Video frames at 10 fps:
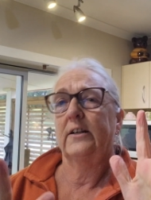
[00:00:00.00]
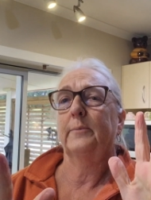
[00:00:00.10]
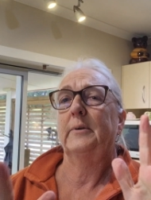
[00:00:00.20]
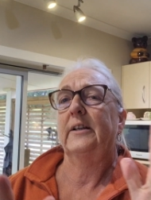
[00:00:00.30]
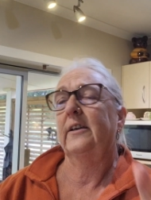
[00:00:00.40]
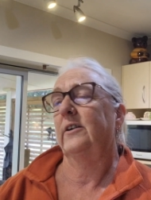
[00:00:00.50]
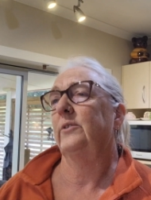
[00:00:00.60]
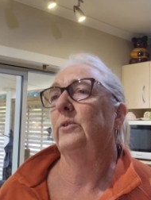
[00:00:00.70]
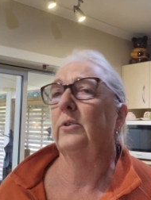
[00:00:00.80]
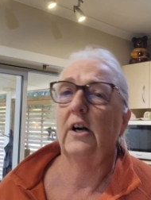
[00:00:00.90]
like Billy
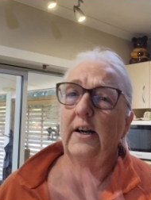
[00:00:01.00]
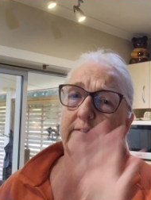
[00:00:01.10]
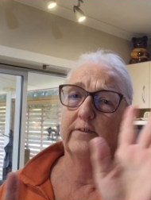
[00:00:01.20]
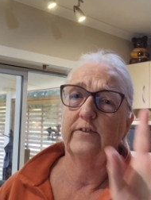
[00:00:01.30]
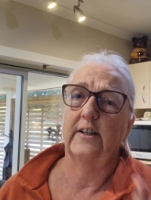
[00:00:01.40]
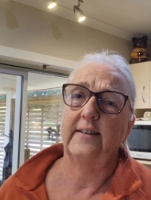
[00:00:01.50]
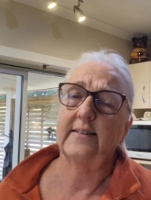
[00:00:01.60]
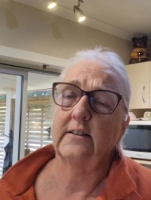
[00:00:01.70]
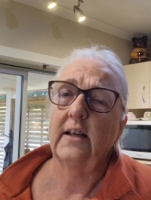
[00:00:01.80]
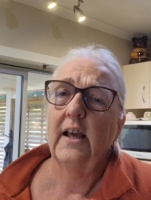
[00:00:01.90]
O or hide and freeze
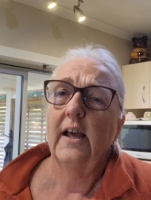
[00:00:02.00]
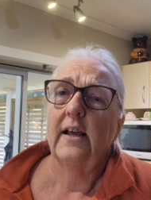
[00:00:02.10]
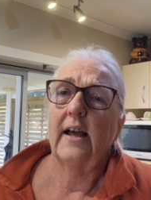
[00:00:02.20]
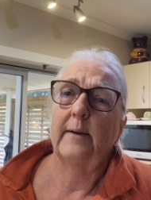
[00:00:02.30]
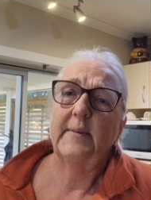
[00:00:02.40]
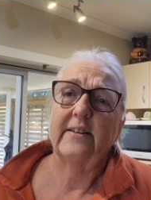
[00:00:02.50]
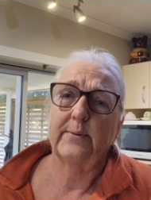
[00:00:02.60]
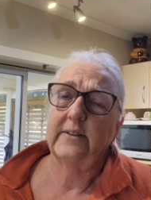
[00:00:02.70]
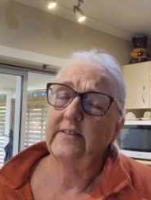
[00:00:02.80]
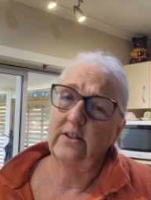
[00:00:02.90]
and um, that's
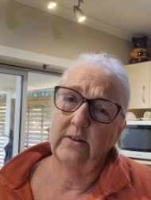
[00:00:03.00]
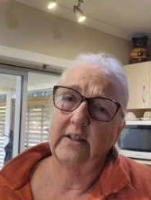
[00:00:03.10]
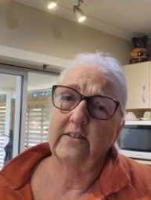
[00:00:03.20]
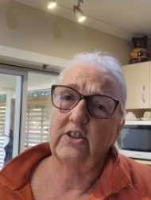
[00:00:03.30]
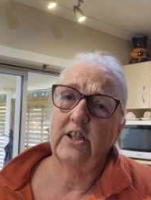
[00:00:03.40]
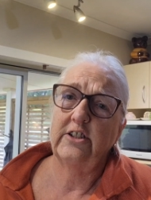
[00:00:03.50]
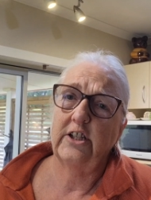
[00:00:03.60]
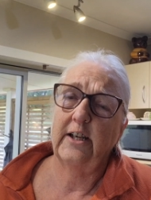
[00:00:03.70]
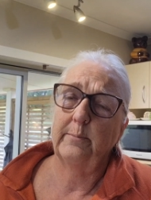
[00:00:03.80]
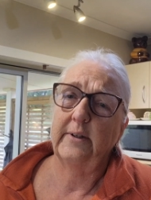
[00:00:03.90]
what it's doing it's
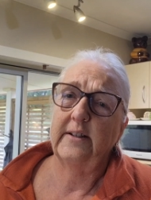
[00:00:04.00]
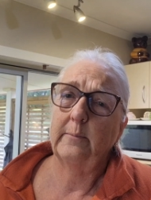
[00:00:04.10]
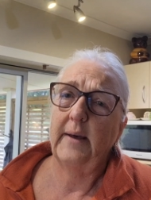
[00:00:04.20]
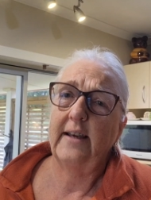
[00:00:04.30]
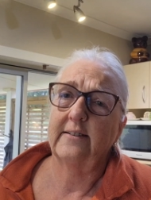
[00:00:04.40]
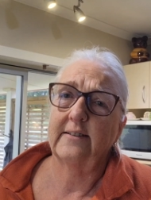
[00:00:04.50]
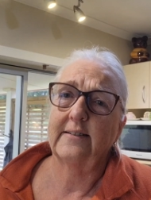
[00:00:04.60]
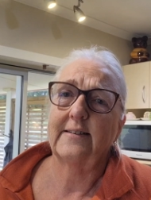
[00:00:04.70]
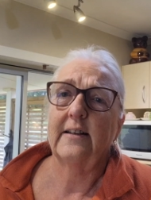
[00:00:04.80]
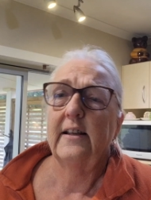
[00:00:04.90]
changing our breathing
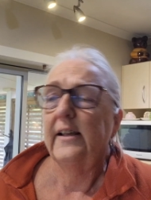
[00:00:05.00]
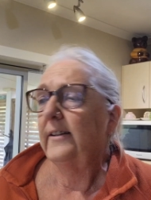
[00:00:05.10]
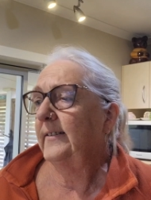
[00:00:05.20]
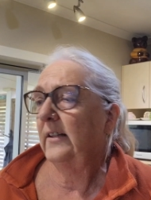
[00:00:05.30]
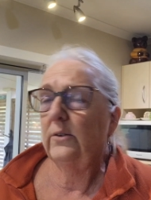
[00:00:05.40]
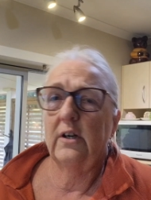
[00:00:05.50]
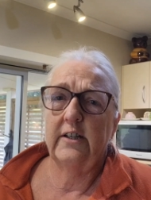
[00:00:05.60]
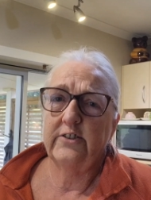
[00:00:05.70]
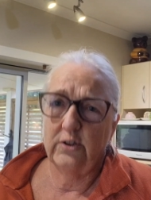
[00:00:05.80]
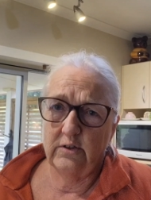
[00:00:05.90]
patterns so
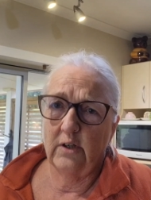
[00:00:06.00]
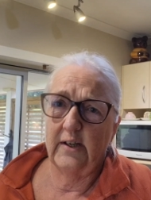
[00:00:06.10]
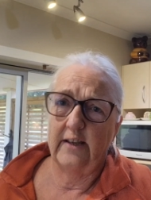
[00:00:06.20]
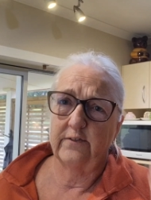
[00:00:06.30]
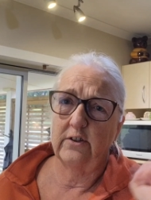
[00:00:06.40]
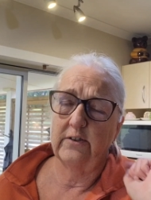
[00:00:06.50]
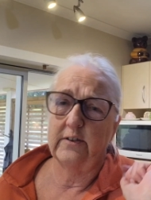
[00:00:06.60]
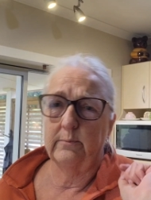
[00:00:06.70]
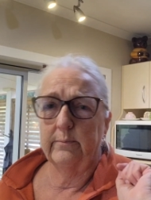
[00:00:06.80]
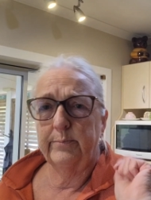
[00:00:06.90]
I do know I have to do
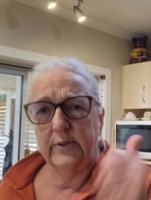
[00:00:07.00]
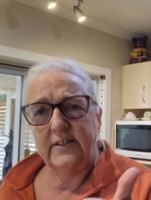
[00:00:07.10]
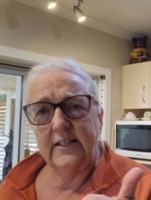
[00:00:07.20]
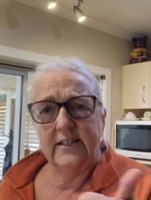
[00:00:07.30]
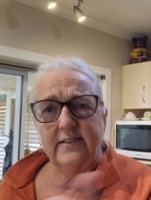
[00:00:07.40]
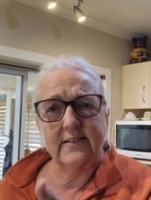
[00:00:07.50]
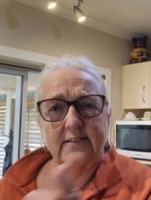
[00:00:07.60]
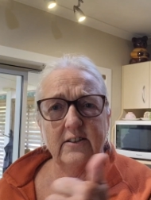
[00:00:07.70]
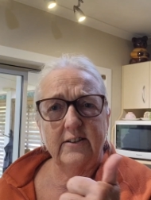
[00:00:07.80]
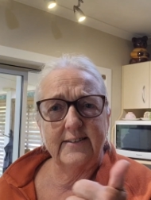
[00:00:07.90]
some breathing
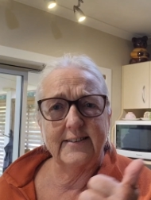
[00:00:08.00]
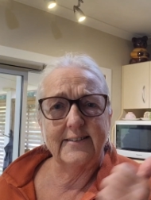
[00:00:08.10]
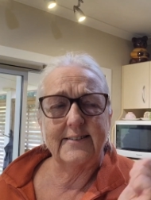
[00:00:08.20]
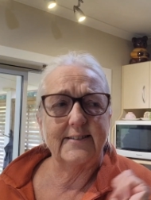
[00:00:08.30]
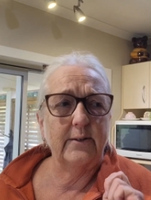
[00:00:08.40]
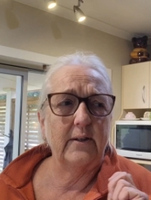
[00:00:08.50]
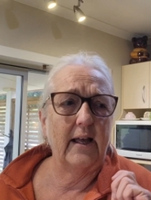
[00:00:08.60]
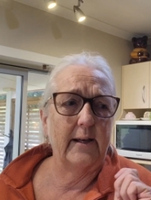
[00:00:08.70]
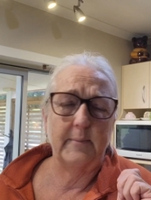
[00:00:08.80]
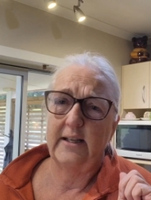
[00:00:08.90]
exercises
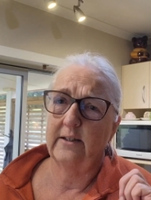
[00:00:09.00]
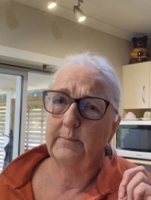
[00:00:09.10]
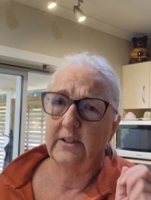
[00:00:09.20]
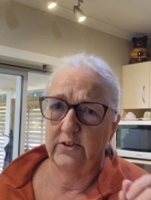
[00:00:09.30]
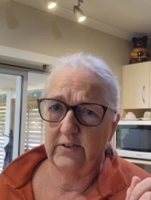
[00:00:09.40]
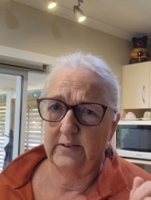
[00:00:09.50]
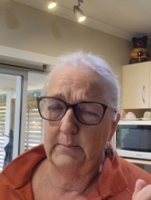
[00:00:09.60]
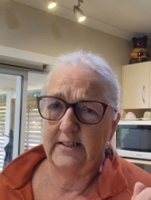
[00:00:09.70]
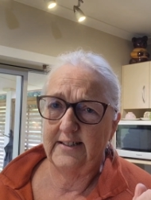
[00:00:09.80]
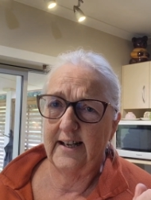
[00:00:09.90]
um, and I'm going to do some
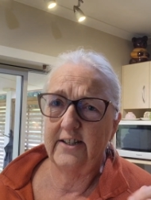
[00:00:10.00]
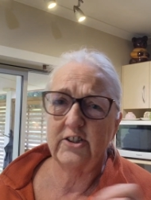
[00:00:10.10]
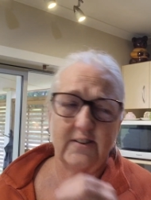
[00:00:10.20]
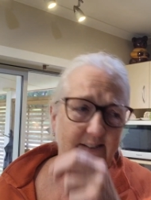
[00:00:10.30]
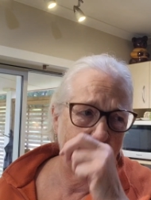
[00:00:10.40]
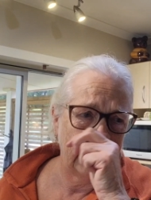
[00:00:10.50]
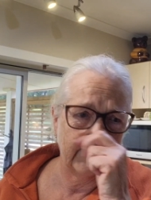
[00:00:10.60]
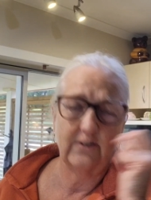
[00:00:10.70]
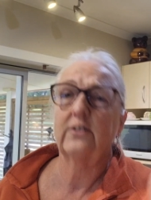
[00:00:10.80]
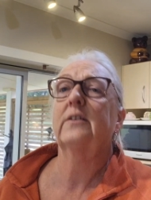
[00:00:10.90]
meditation this
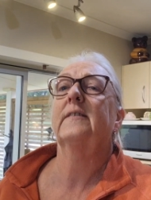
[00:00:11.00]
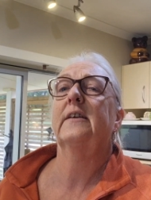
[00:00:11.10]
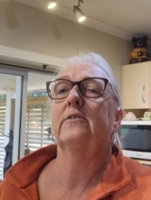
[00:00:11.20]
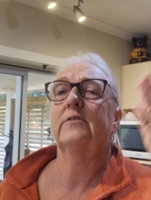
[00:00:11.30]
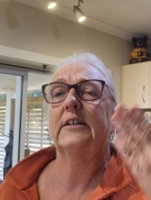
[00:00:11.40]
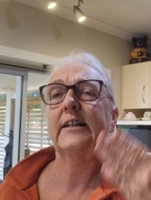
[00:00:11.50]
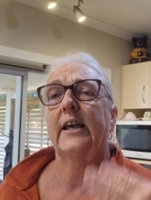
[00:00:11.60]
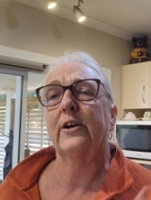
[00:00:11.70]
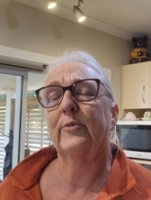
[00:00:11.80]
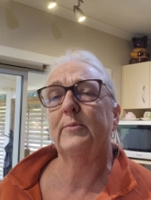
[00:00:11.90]
afternoon because that really
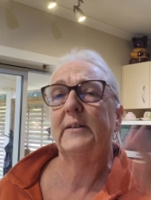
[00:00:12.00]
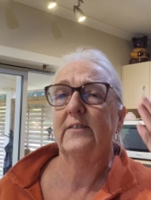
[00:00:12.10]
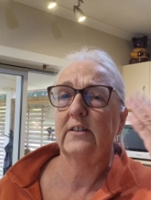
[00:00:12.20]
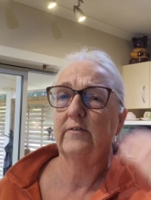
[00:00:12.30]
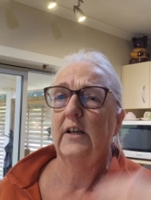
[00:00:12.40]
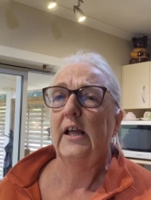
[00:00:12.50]
helps me sort of